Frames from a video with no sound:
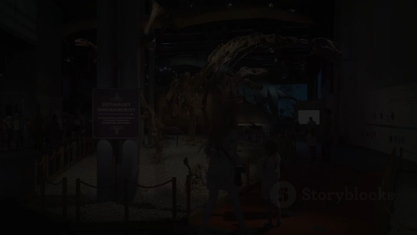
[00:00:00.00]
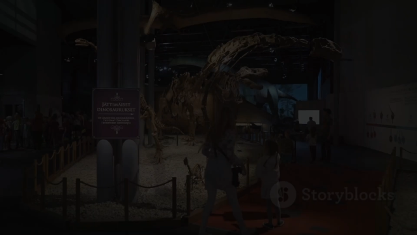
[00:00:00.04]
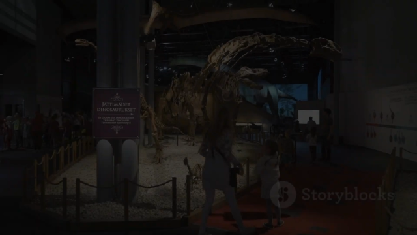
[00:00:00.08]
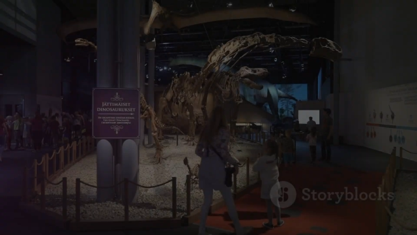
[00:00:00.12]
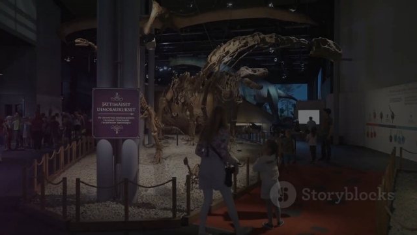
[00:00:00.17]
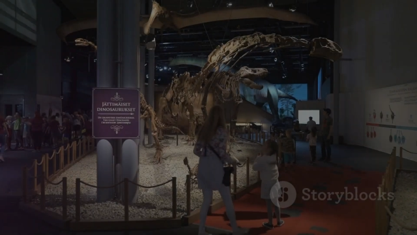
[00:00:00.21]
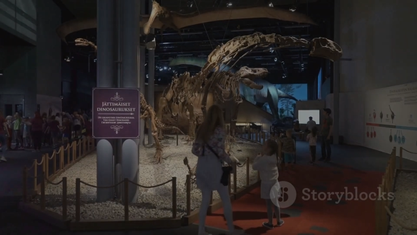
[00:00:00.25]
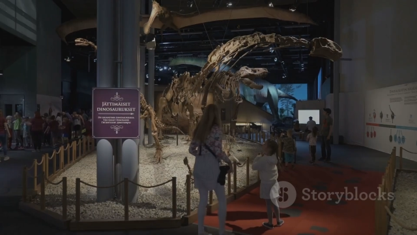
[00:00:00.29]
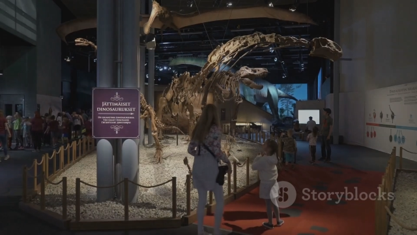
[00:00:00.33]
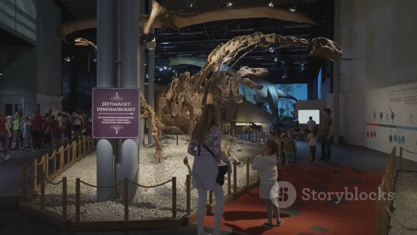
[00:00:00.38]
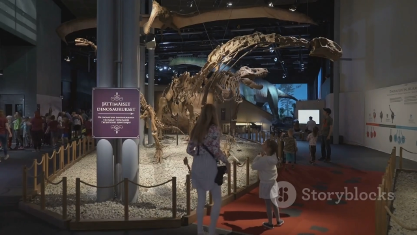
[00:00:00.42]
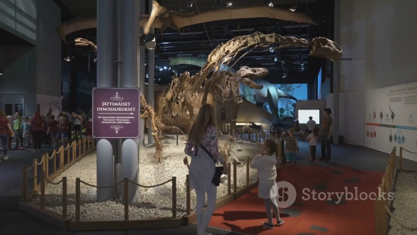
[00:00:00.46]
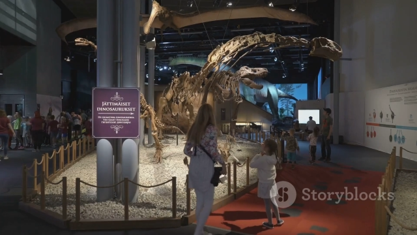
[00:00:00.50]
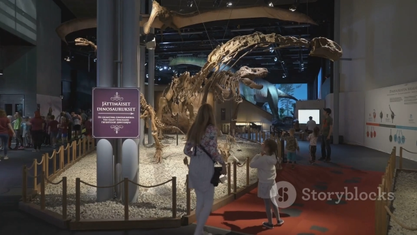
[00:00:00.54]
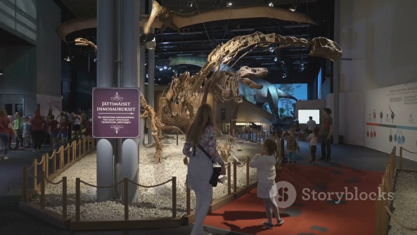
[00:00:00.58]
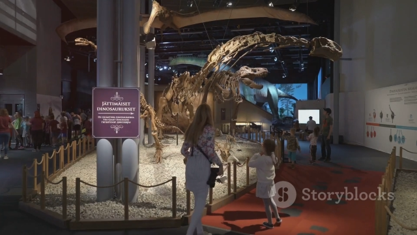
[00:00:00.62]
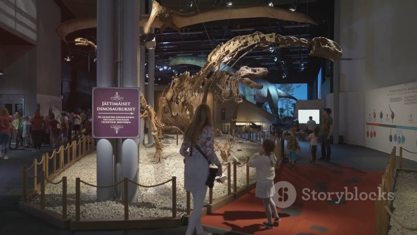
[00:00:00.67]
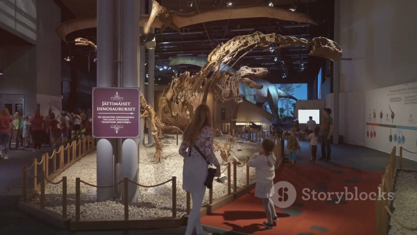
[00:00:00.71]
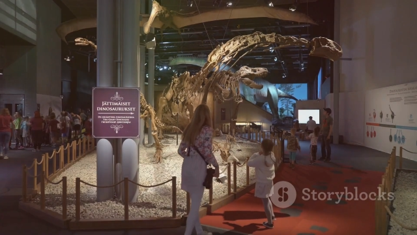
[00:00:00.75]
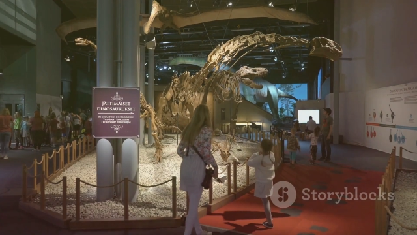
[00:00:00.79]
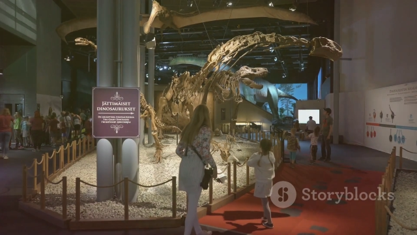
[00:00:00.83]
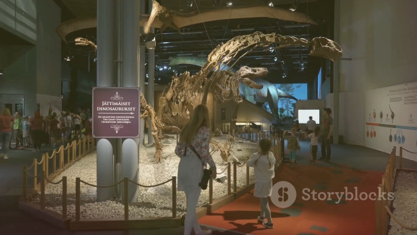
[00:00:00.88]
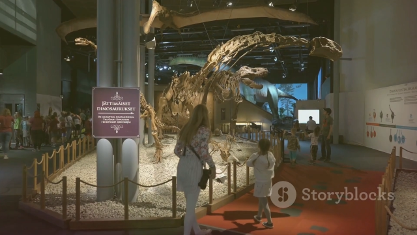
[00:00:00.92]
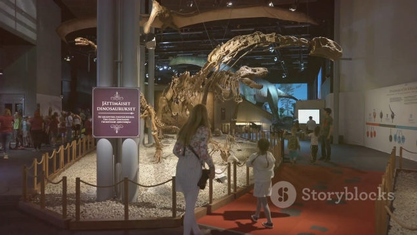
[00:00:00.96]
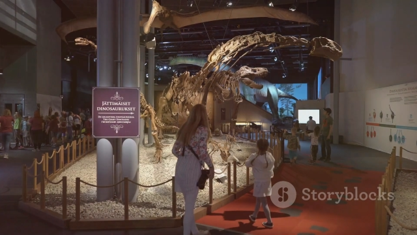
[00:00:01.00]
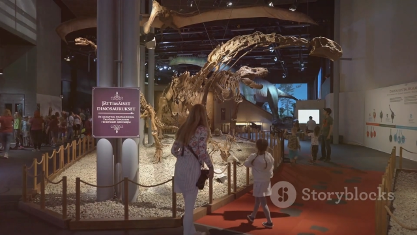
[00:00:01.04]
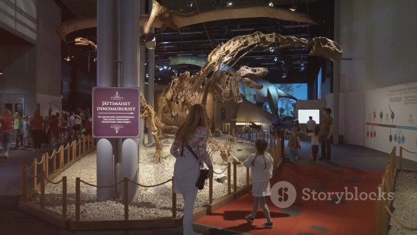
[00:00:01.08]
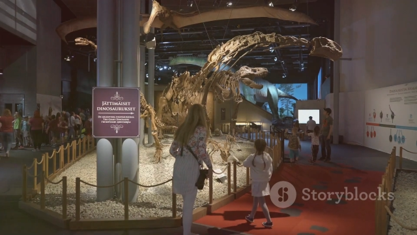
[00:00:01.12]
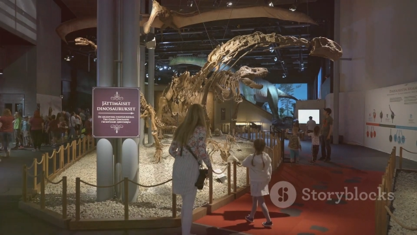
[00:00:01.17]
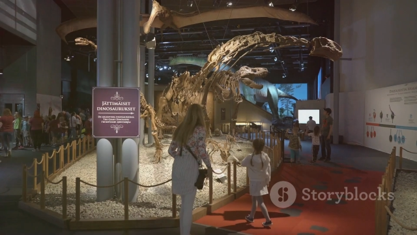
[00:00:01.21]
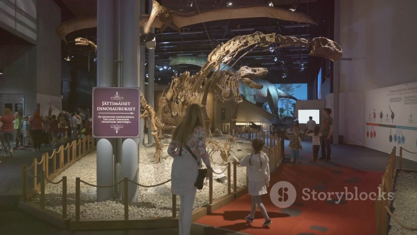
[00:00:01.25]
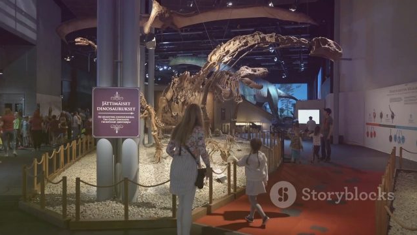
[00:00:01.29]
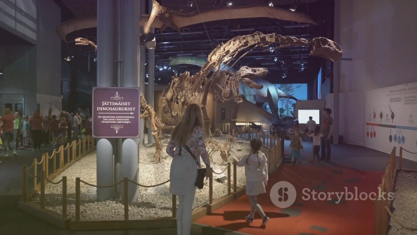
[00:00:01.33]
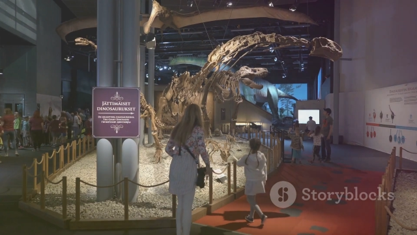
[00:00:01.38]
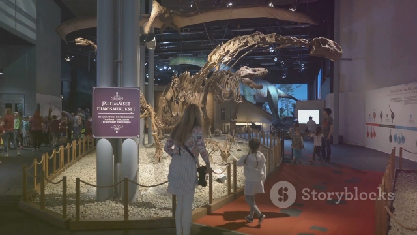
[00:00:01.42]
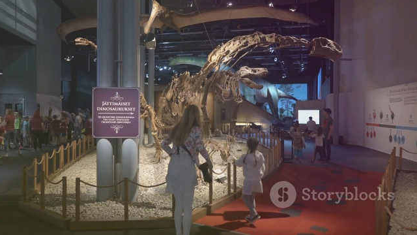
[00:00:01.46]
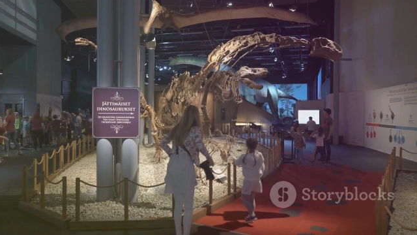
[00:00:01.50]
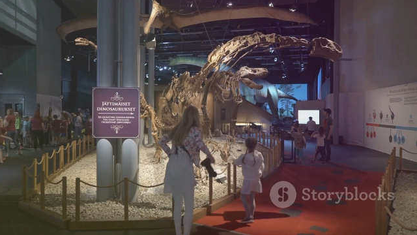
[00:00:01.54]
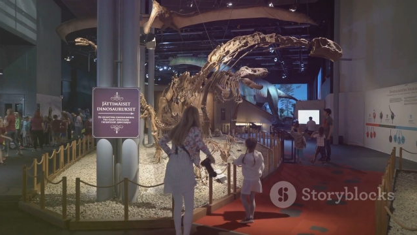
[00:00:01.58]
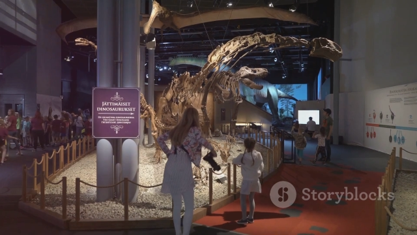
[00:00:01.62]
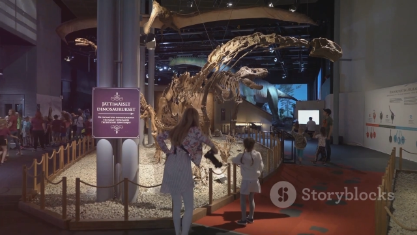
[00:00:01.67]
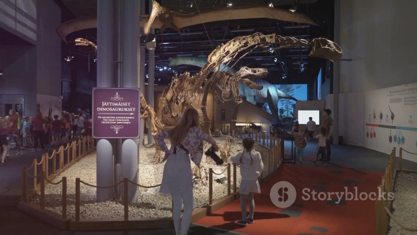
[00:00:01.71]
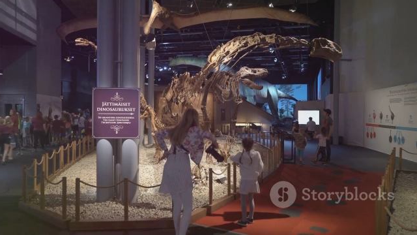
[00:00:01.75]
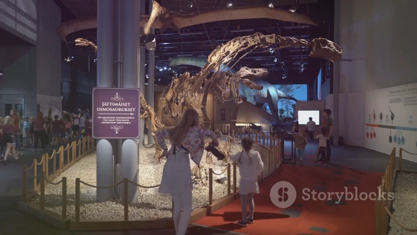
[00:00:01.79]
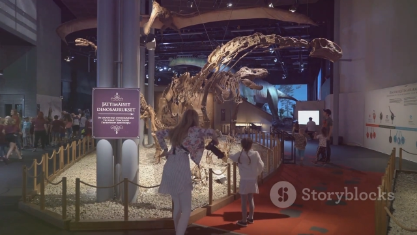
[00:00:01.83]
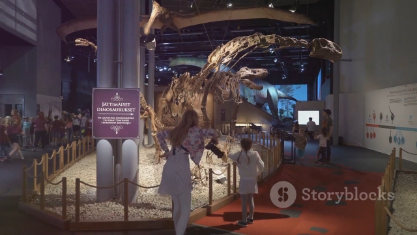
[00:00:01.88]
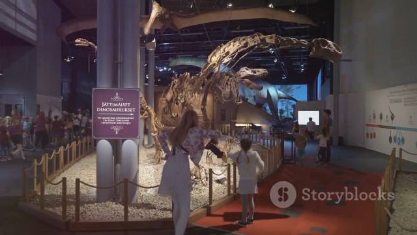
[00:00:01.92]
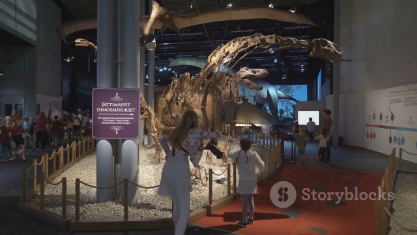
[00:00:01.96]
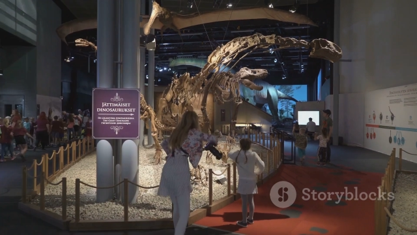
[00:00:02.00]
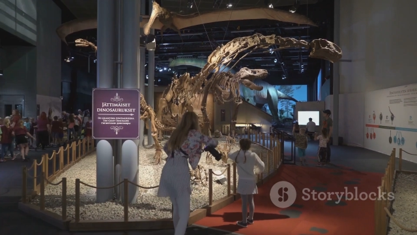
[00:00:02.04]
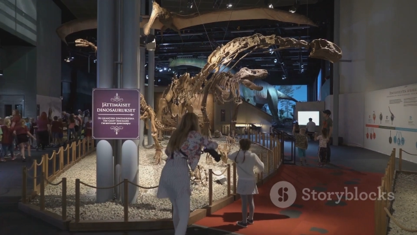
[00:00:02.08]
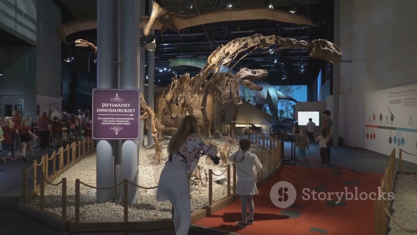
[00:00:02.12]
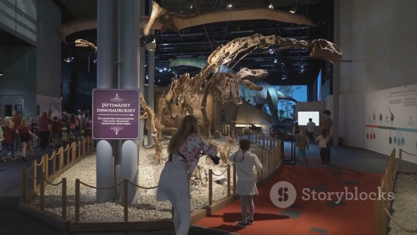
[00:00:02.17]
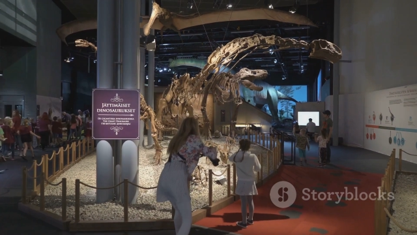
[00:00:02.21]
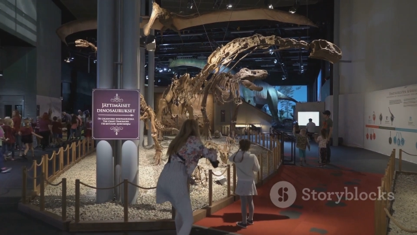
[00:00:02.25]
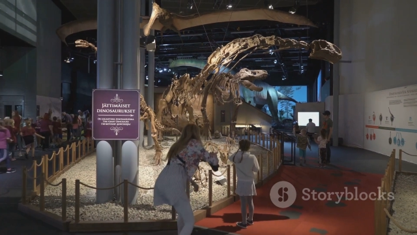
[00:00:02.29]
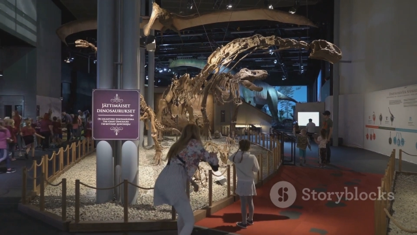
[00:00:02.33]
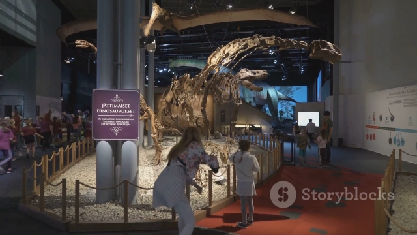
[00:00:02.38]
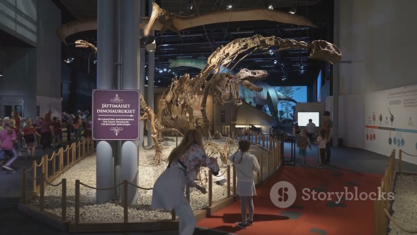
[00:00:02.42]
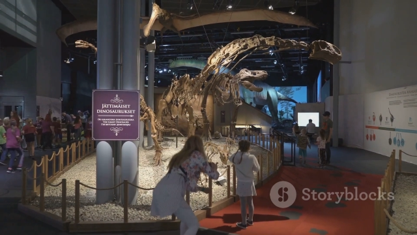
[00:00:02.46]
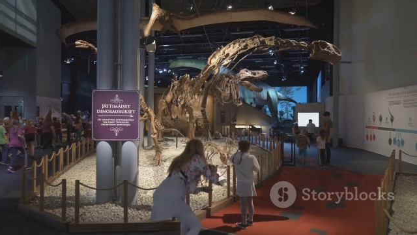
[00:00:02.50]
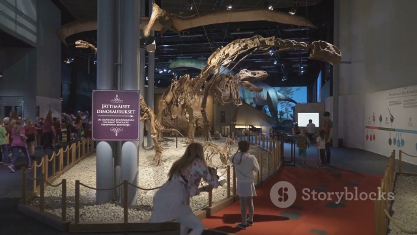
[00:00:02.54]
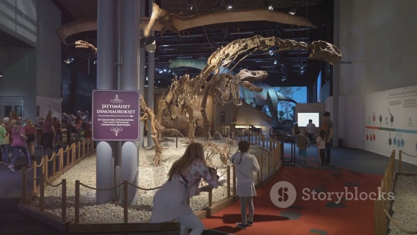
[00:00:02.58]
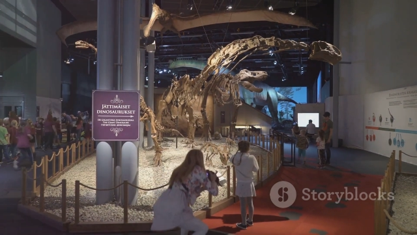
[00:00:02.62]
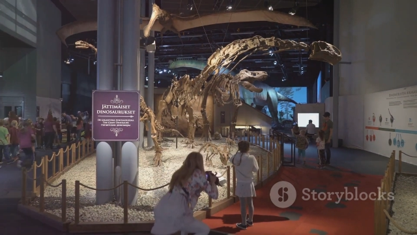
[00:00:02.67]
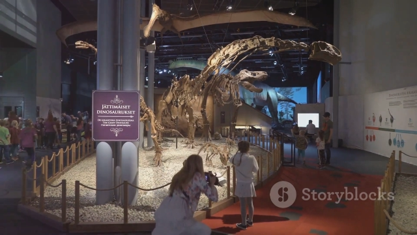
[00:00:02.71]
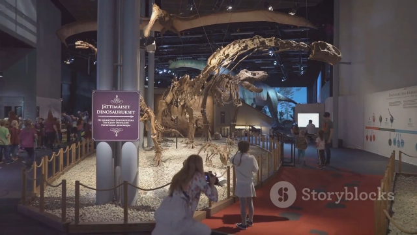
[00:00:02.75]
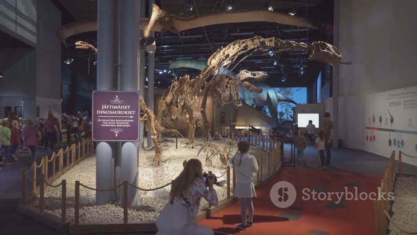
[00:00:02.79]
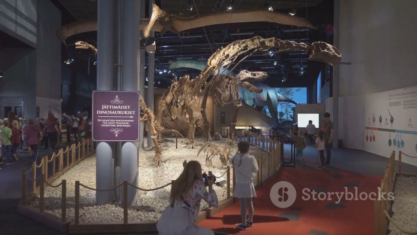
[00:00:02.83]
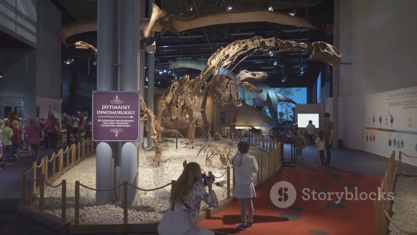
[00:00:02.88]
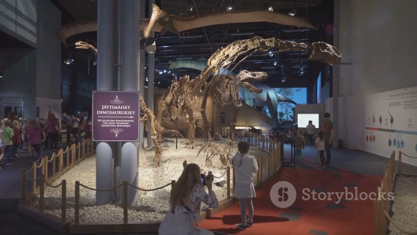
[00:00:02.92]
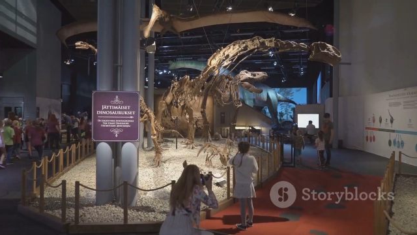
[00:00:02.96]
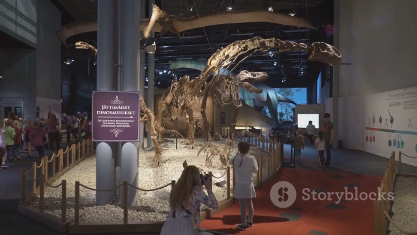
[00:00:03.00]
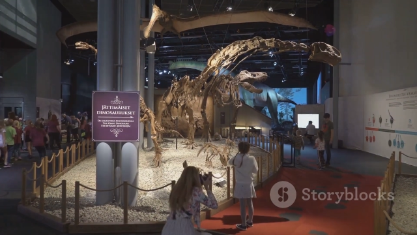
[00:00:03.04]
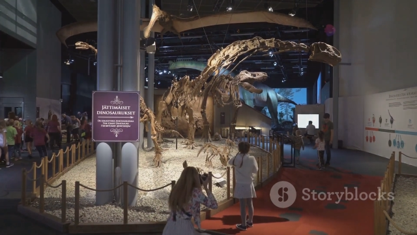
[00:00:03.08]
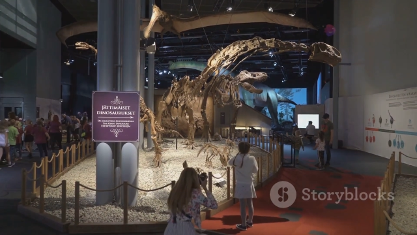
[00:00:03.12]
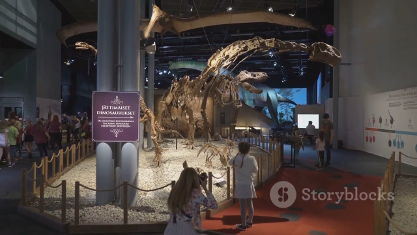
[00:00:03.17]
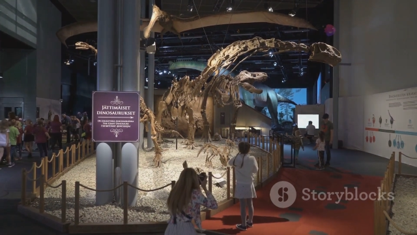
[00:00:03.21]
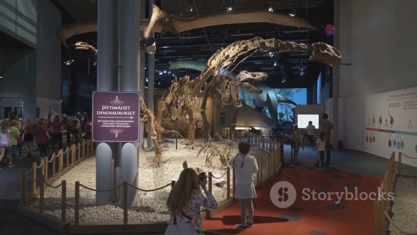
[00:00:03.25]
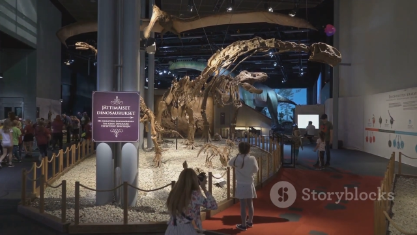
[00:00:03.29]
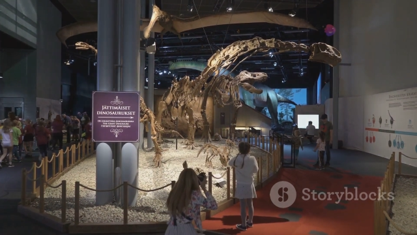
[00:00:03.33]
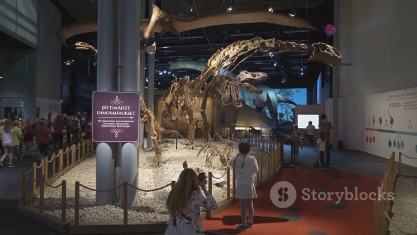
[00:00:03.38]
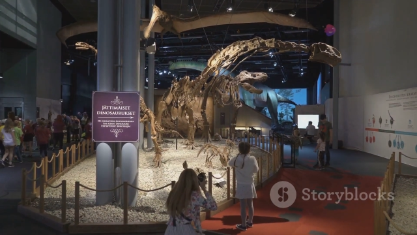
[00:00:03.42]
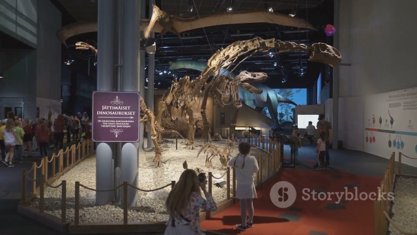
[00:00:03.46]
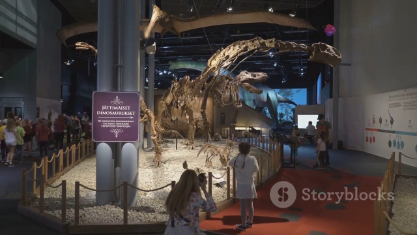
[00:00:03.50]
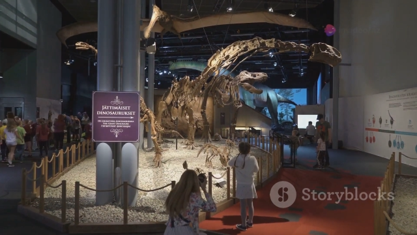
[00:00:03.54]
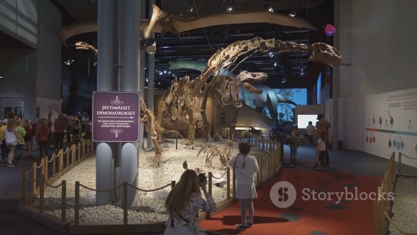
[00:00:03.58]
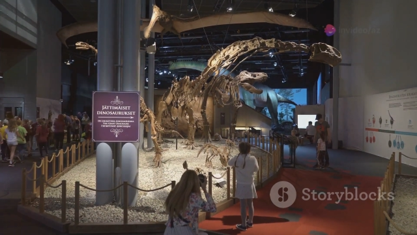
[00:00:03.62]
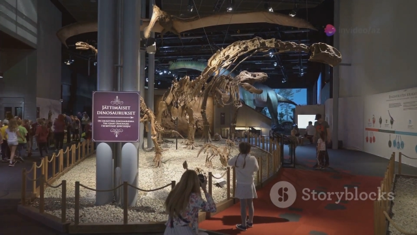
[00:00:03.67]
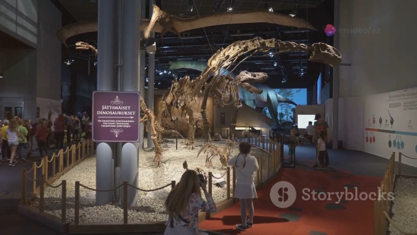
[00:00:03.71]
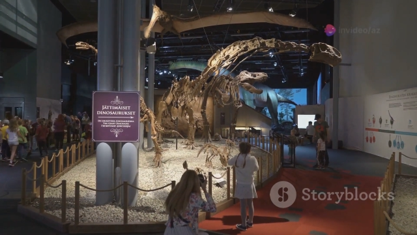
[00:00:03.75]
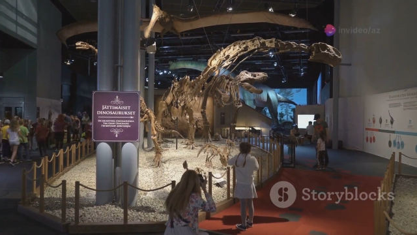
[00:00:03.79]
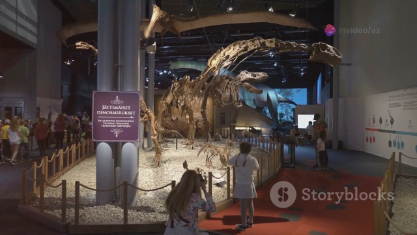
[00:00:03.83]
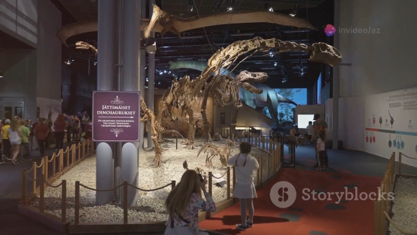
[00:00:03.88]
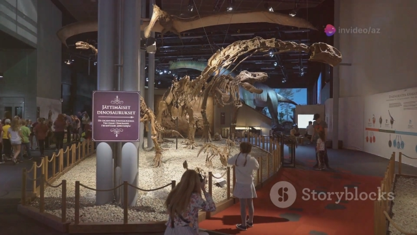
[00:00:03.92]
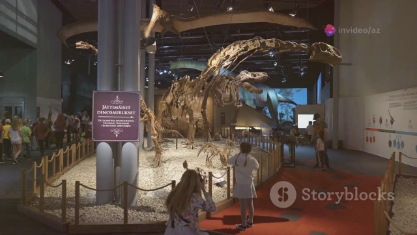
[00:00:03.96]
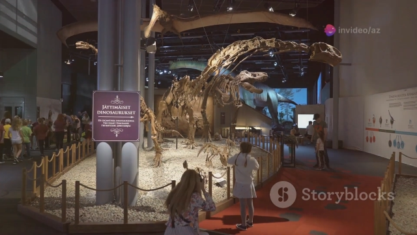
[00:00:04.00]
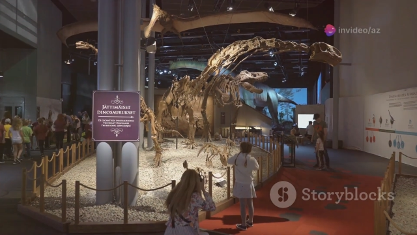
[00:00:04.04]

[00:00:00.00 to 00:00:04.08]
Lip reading: No face is visible, so there are no lips to read.